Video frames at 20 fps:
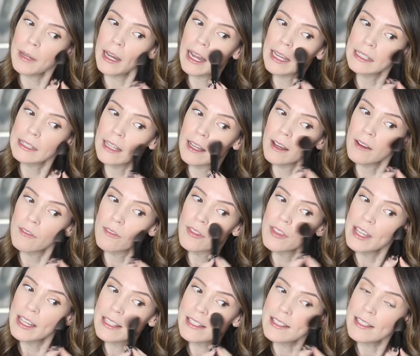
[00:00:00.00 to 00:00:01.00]
I love
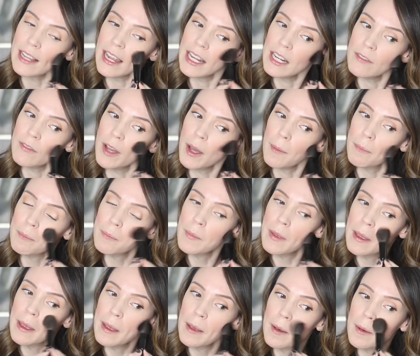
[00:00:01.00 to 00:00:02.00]
this kind of a
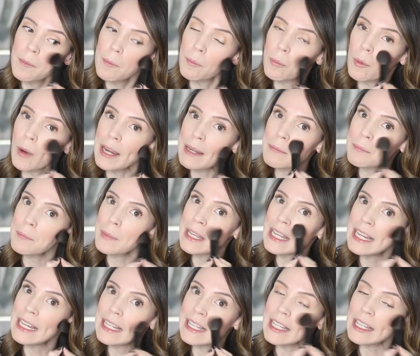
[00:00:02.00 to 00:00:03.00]
bright
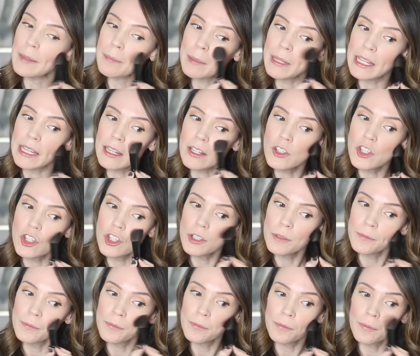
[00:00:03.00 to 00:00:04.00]
pinky
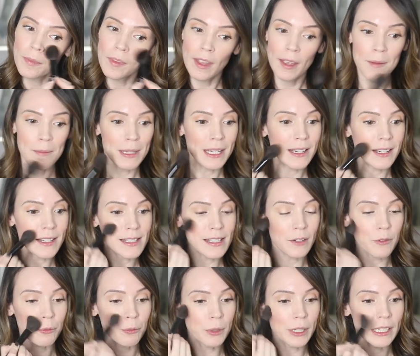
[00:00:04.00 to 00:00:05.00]
peach, because
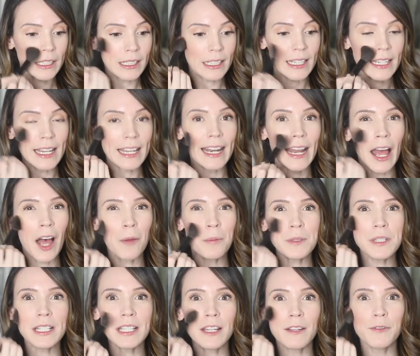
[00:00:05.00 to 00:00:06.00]
it really, it
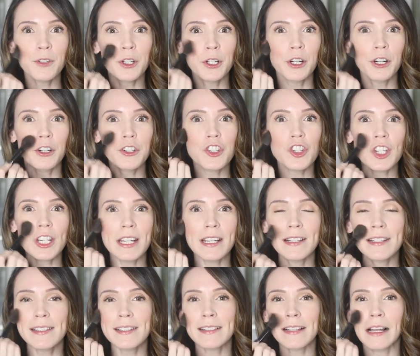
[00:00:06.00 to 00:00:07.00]
helps to give your
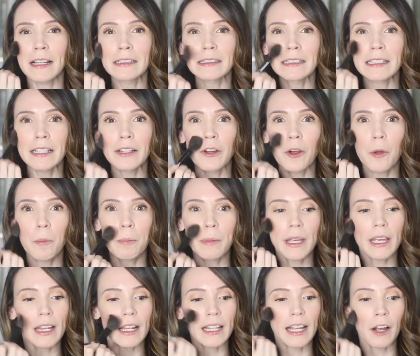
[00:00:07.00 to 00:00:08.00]
cheeks a little
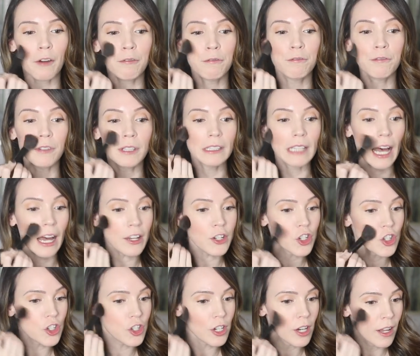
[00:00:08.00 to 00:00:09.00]
bit like a
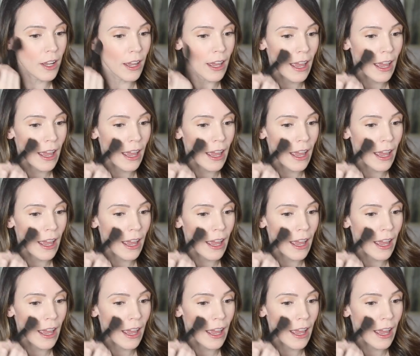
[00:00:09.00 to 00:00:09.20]
flush.